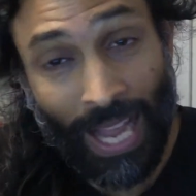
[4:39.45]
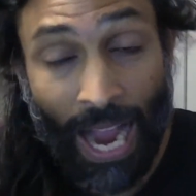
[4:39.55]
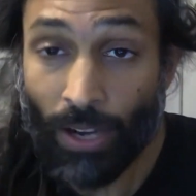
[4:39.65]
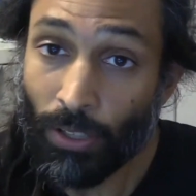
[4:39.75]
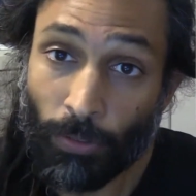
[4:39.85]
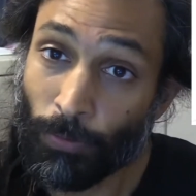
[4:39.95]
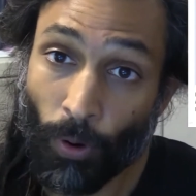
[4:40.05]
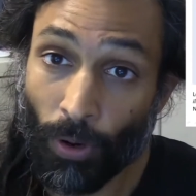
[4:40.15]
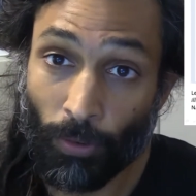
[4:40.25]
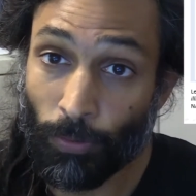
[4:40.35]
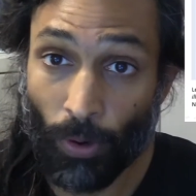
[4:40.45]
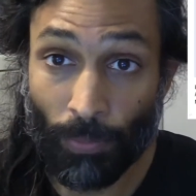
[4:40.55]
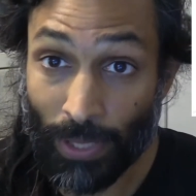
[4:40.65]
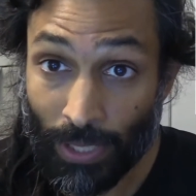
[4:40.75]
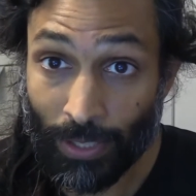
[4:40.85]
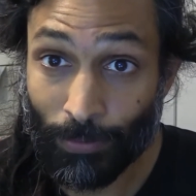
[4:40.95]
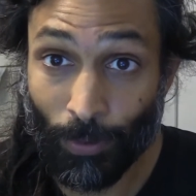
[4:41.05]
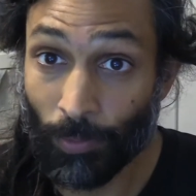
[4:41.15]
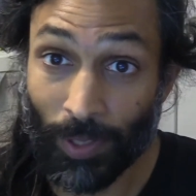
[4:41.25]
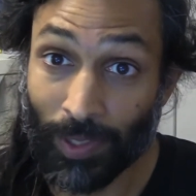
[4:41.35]
I don't know, for me,
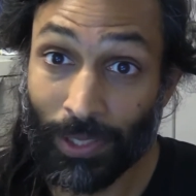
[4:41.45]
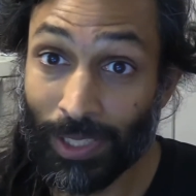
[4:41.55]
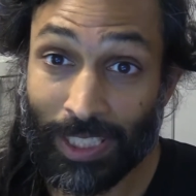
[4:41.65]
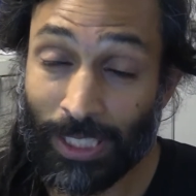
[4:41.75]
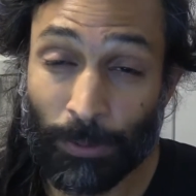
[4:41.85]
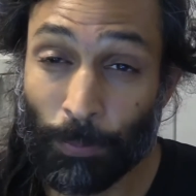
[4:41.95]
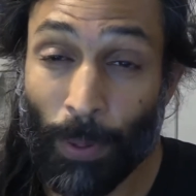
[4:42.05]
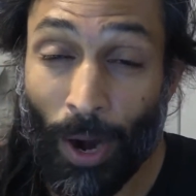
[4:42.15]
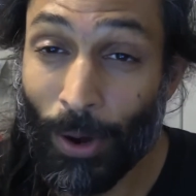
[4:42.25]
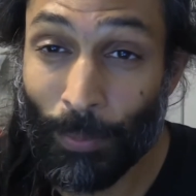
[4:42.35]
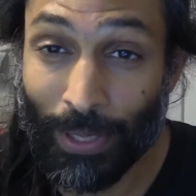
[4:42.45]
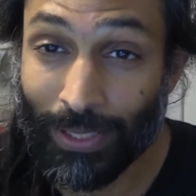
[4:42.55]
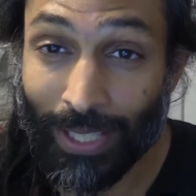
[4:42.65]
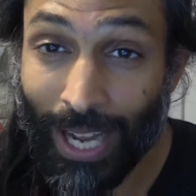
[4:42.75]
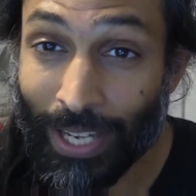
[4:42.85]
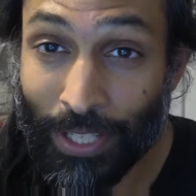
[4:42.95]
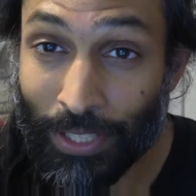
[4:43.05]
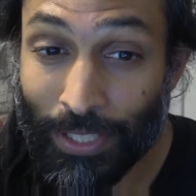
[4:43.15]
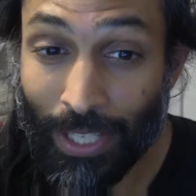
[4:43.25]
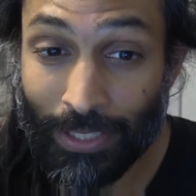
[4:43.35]
for the little experiment that I
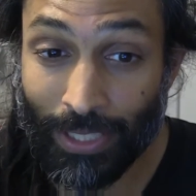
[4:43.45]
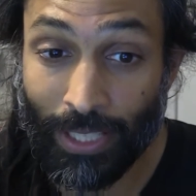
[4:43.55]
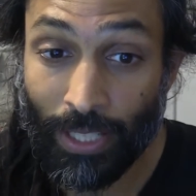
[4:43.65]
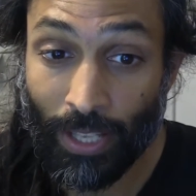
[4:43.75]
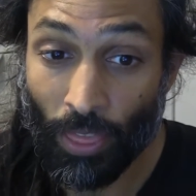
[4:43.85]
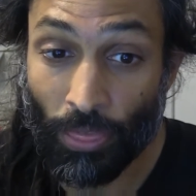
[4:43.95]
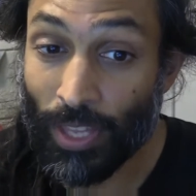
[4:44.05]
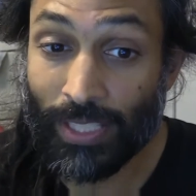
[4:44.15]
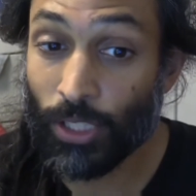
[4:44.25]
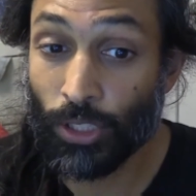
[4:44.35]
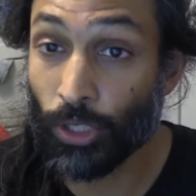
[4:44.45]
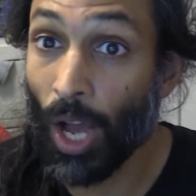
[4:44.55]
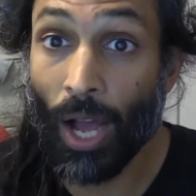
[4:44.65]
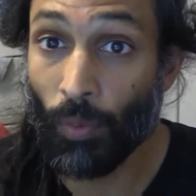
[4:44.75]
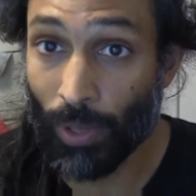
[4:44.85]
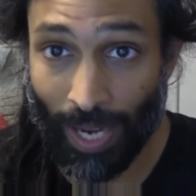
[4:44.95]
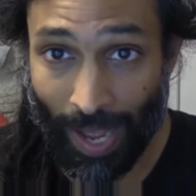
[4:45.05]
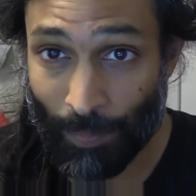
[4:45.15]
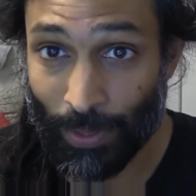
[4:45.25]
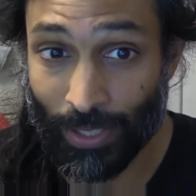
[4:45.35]
conducted, this is not what
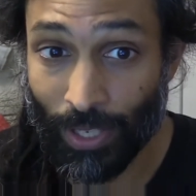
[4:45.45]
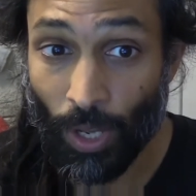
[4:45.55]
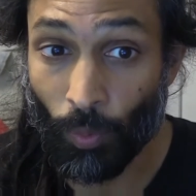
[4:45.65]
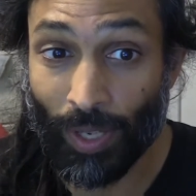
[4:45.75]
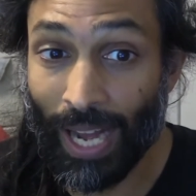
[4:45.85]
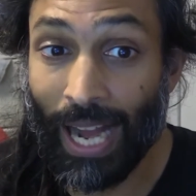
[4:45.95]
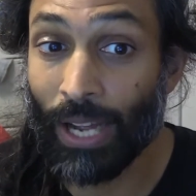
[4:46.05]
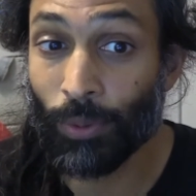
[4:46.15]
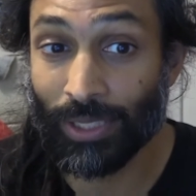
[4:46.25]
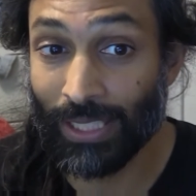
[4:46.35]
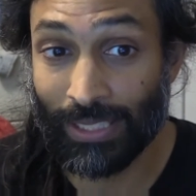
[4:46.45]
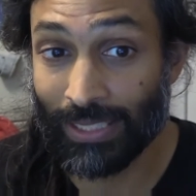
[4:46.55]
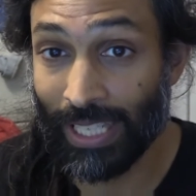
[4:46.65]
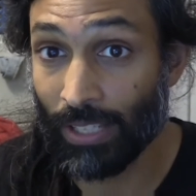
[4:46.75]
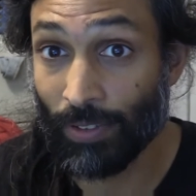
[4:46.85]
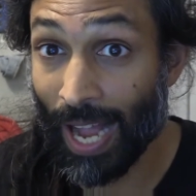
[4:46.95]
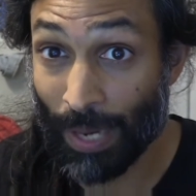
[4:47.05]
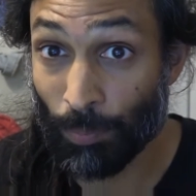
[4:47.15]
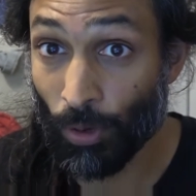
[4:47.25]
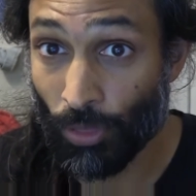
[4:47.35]
happened when I was in a state of
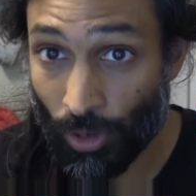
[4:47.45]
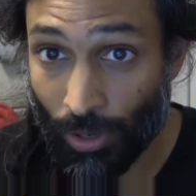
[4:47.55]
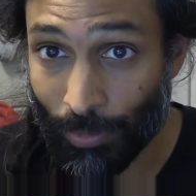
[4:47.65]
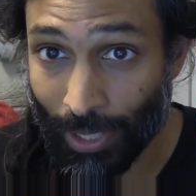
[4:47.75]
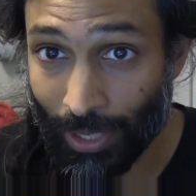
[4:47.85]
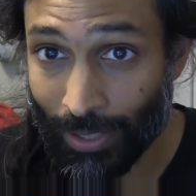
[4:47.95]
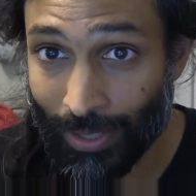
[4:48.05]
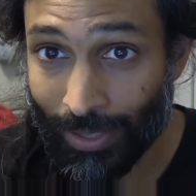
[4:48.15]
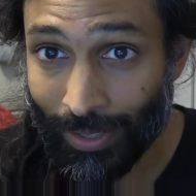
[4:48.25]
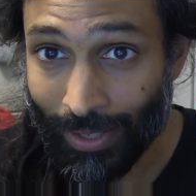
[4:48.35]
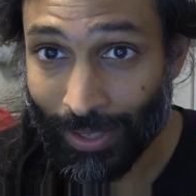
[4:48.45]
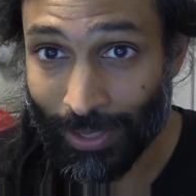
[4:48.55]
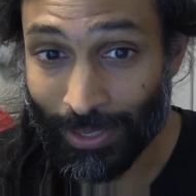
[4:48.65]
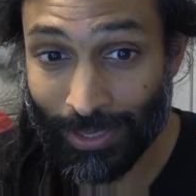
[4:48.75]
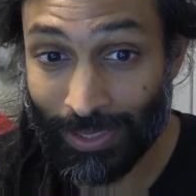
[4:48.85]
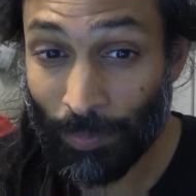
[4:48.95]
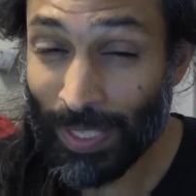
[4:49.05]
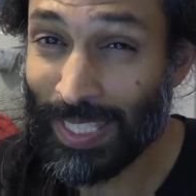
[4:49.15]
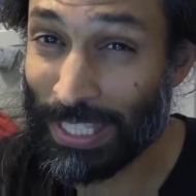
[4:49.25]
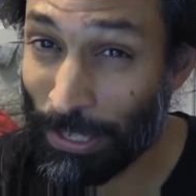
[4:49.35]
hyperthermia.
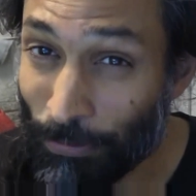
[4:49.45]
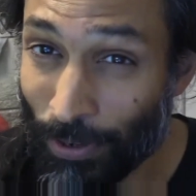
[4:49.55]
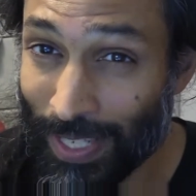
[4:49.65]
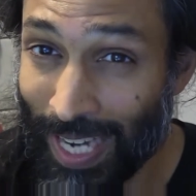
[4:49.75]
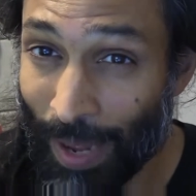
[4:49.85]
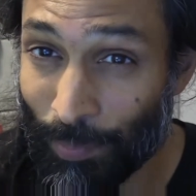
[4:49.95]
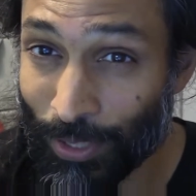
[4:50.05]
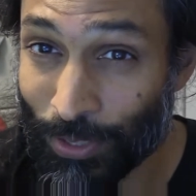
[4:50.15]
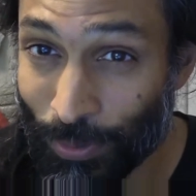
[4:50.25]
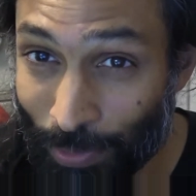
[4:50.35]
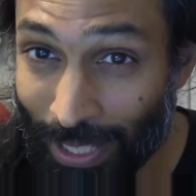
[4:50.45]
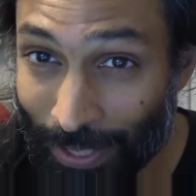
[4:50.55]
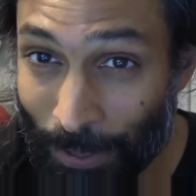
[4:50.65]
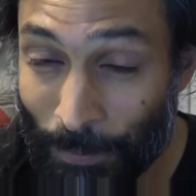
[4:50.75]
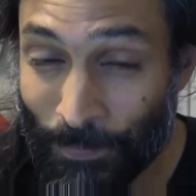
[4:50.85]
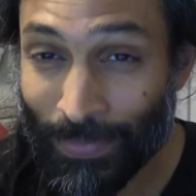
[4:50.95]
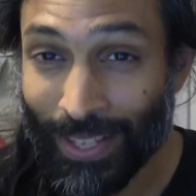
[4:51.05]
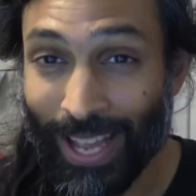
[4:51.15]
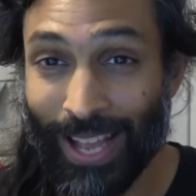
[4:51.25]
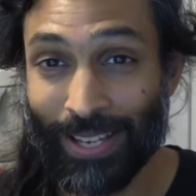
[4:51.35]
Something different happened to me.
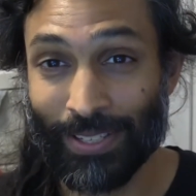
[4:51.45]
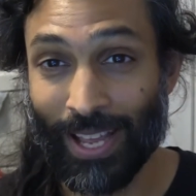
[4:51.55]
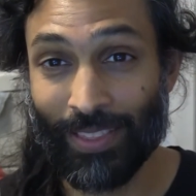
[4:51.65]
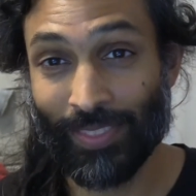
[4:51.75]
And